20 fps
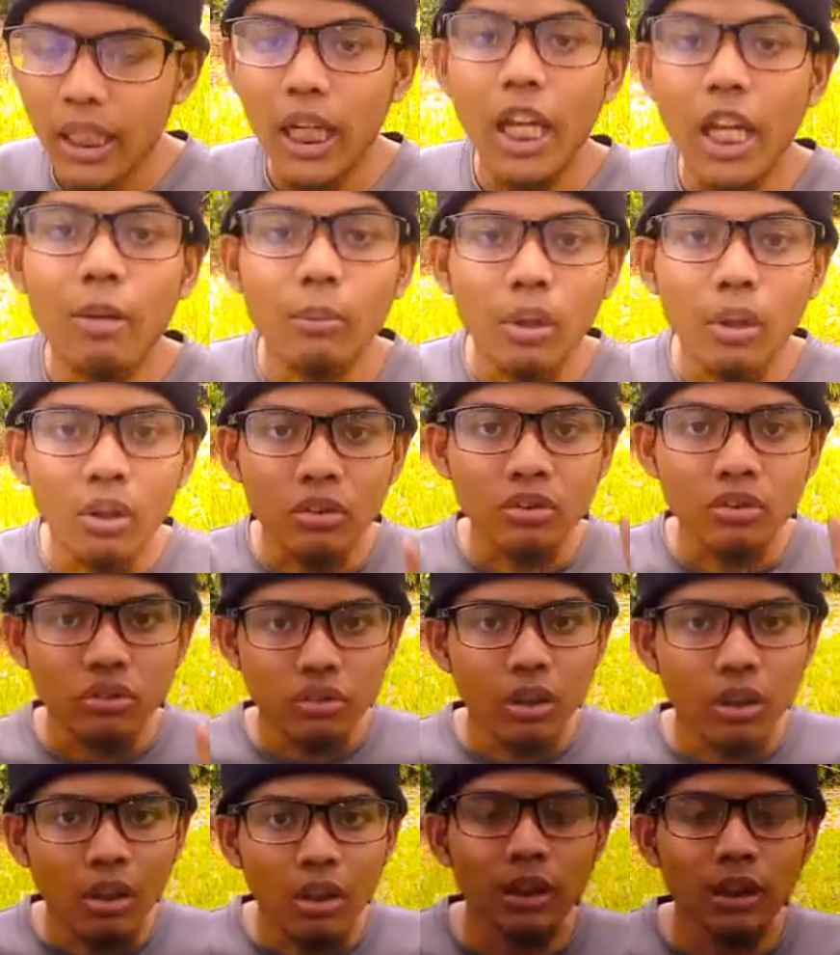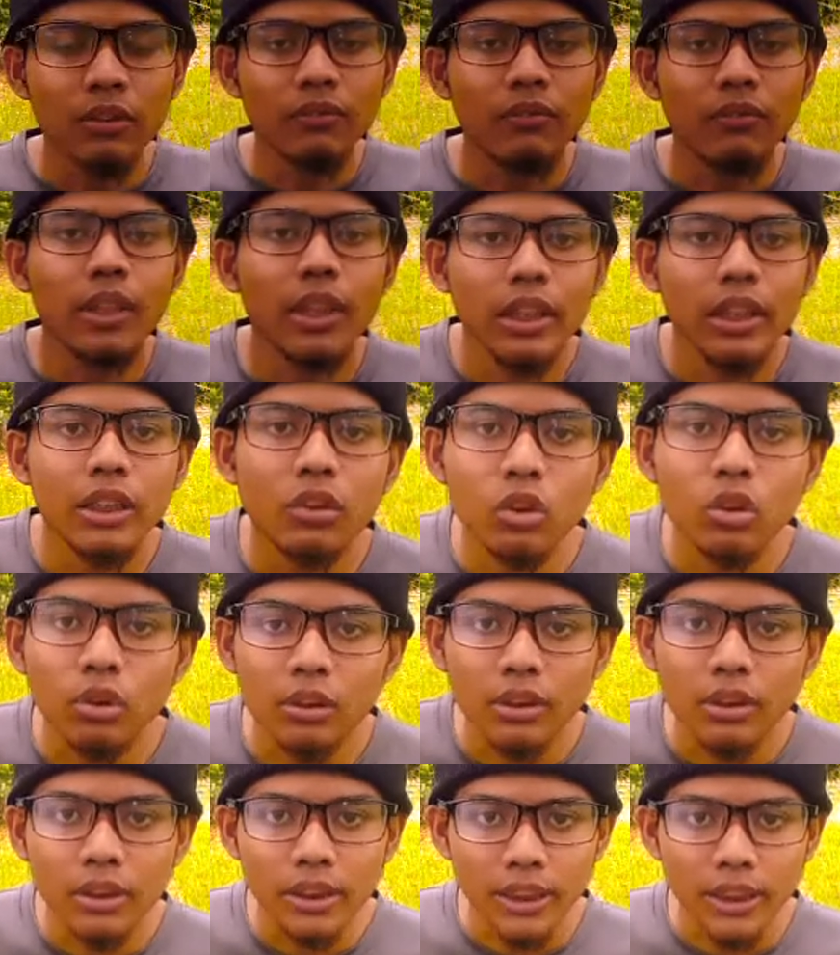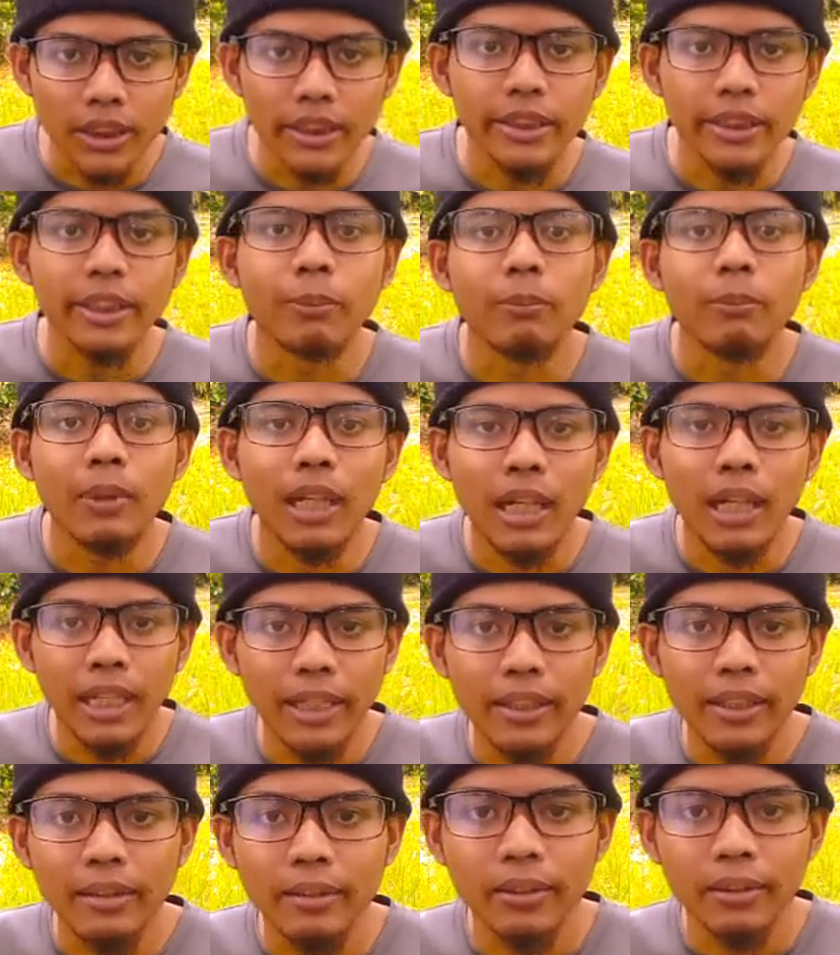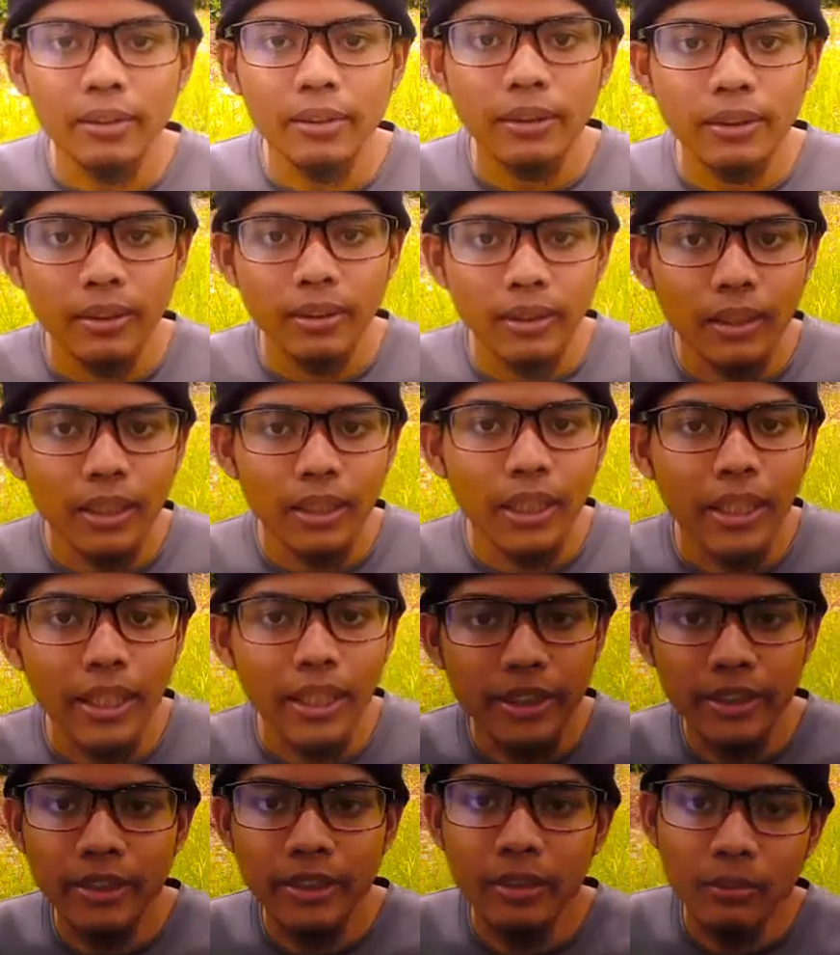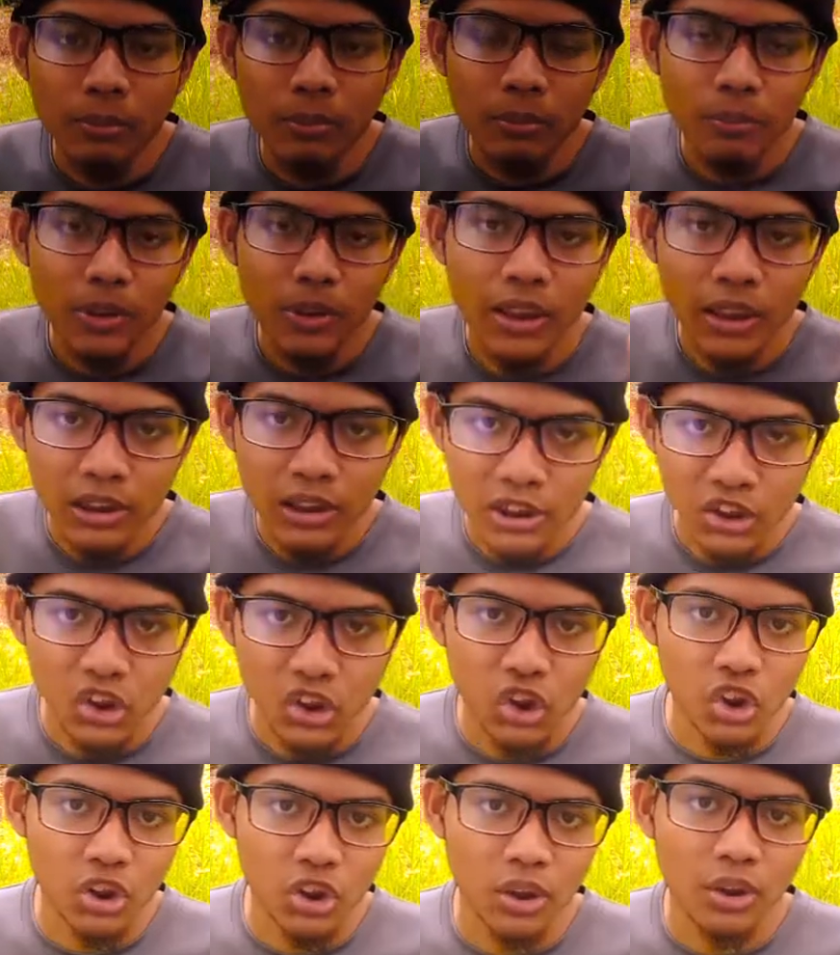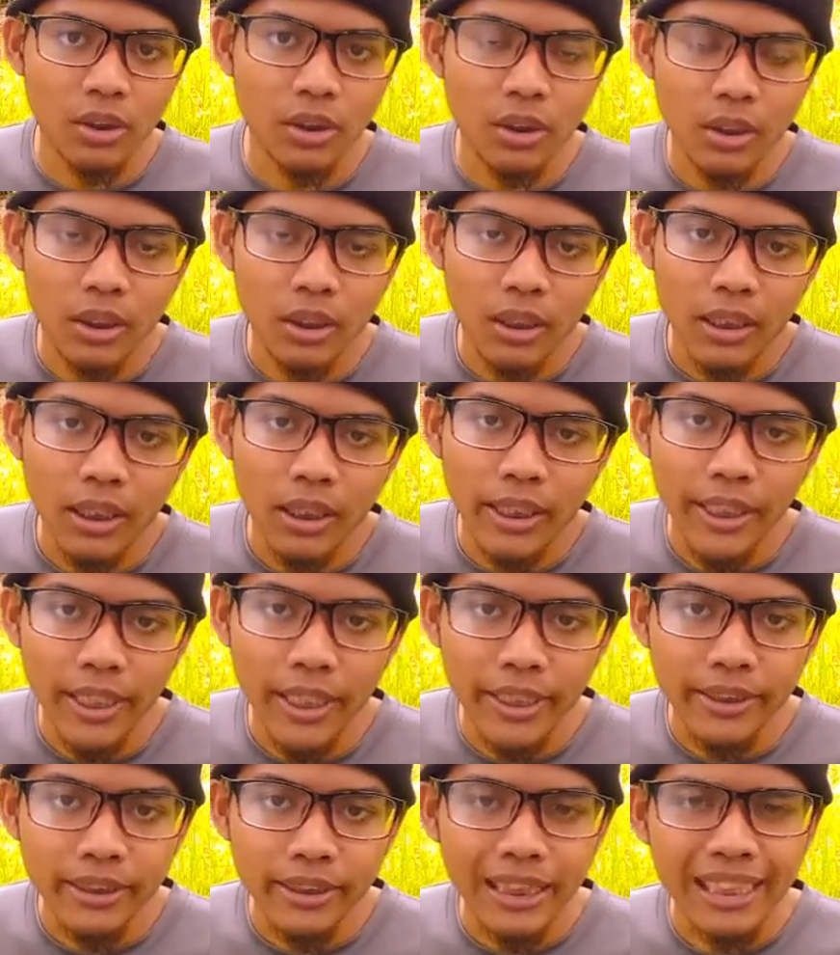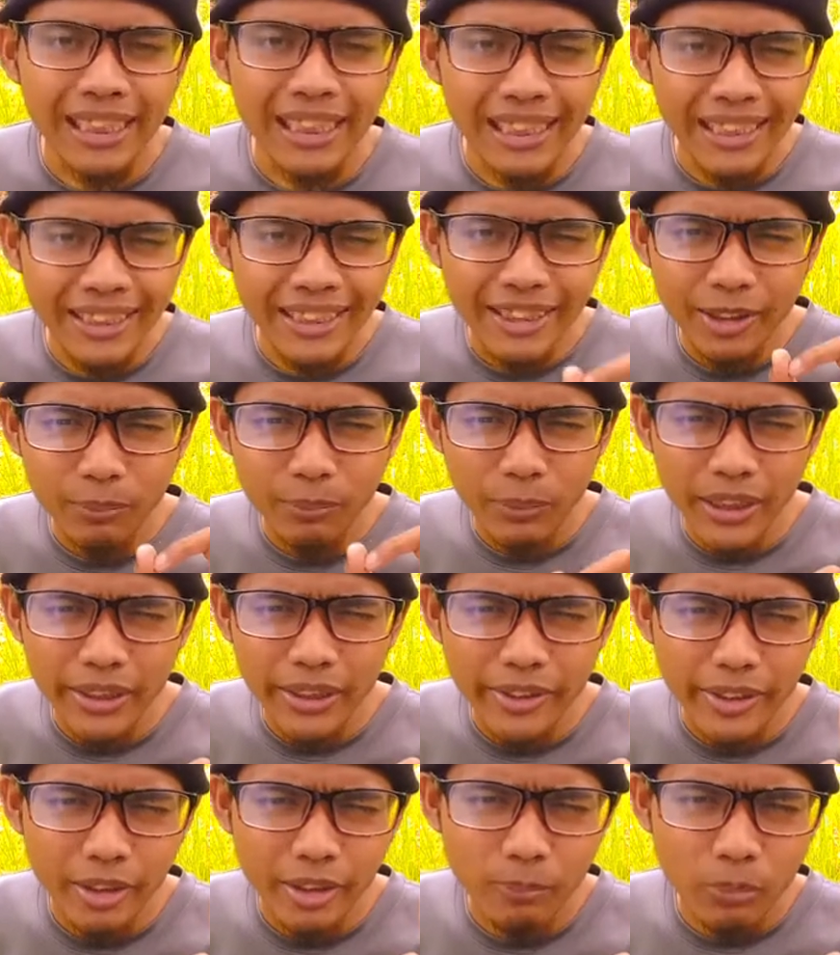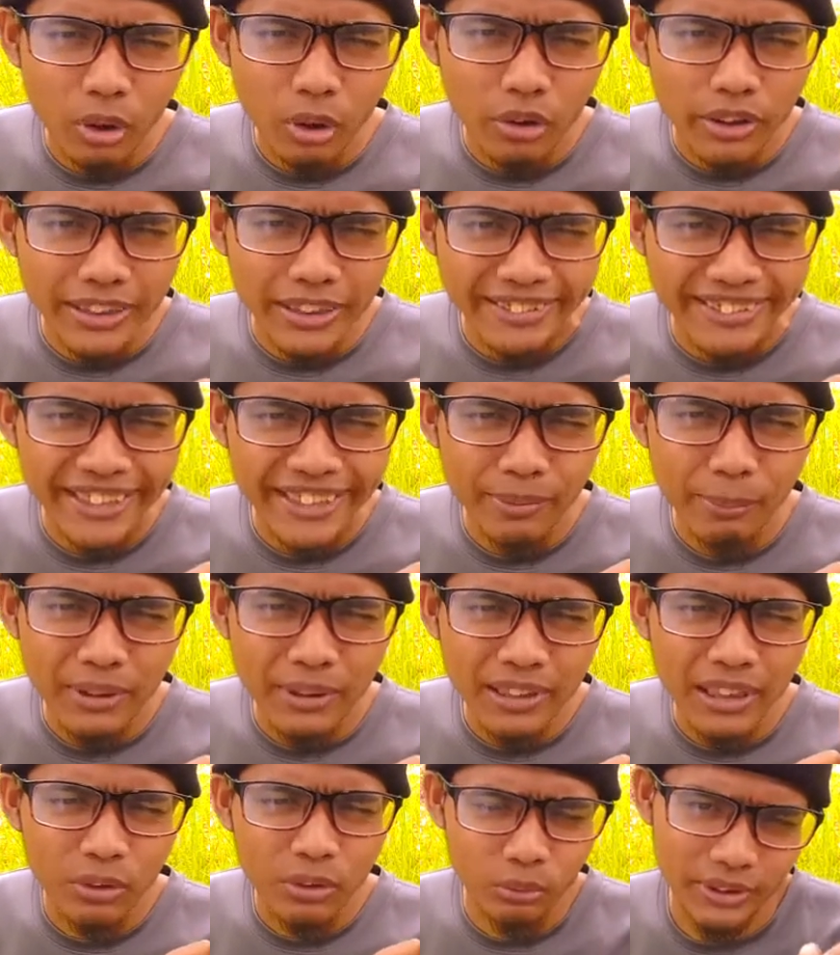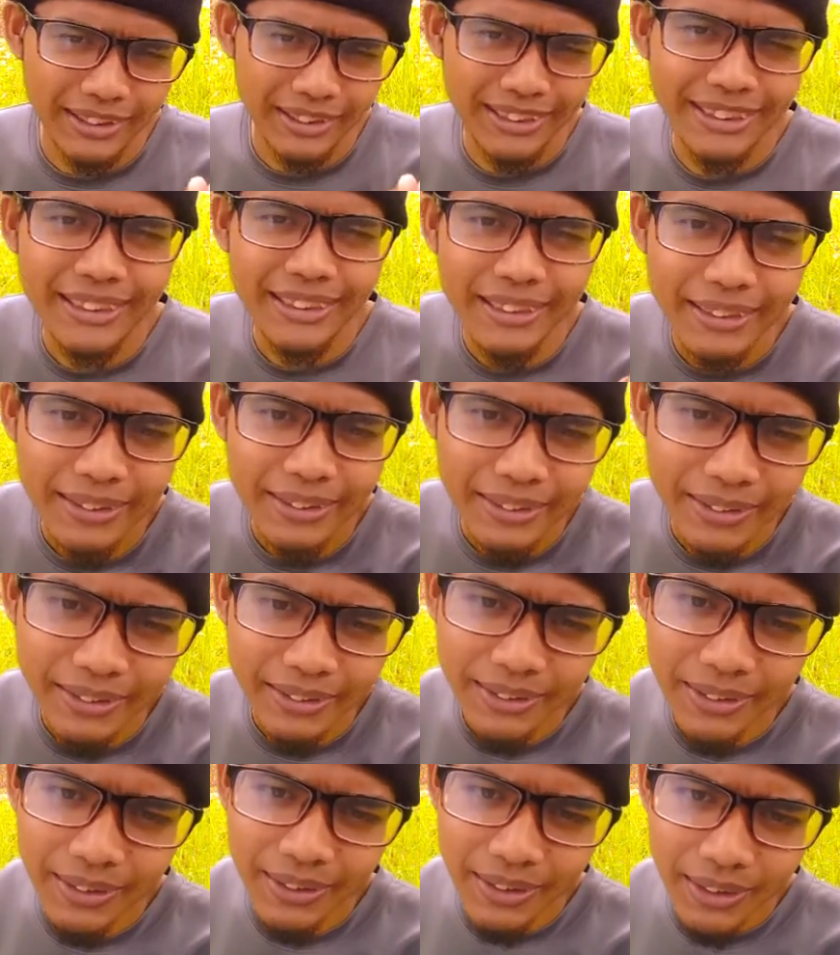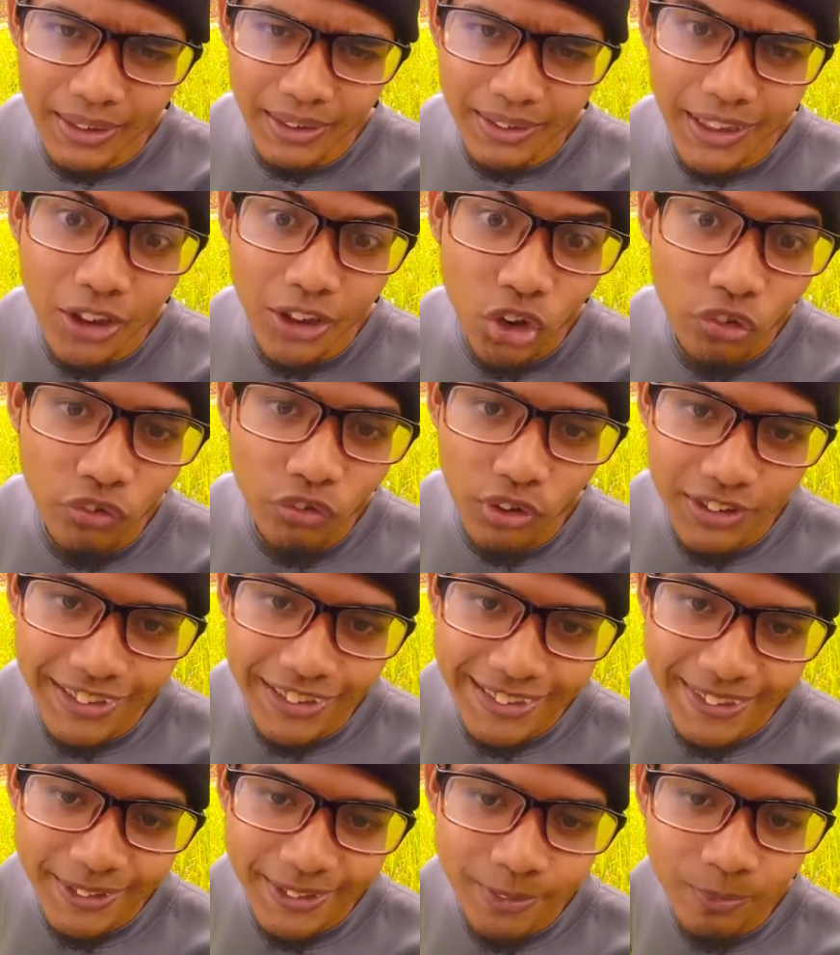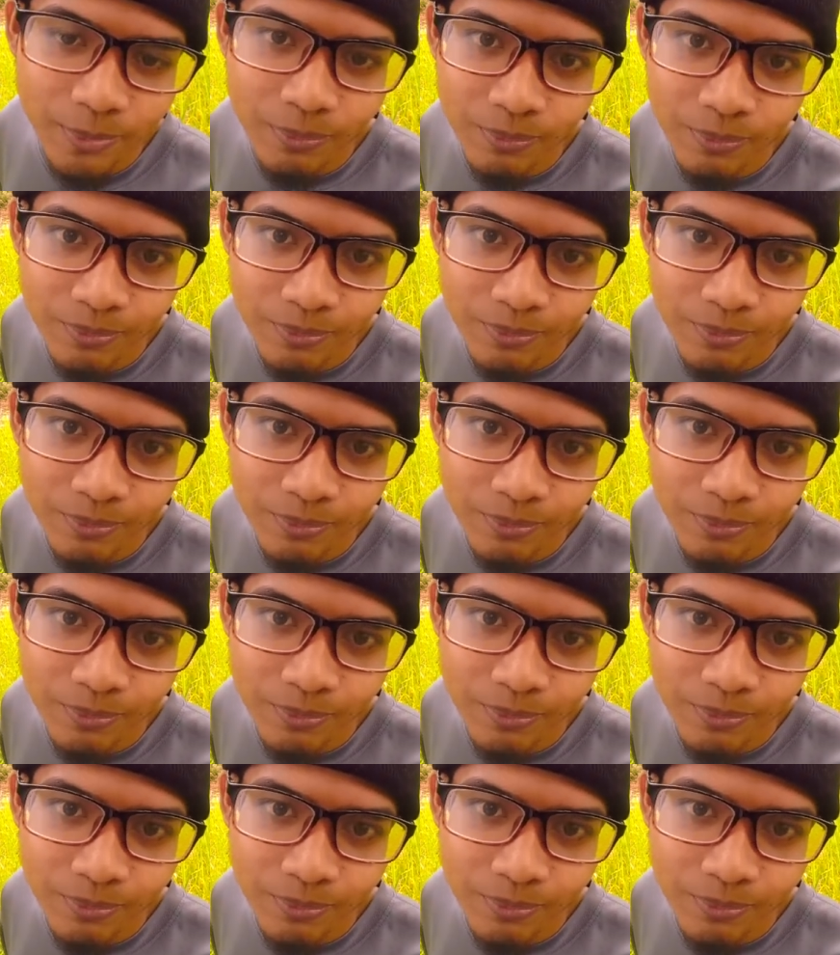I'm also a very good in Malay and English, and a little bit about the Japanese language. Thank you for listening.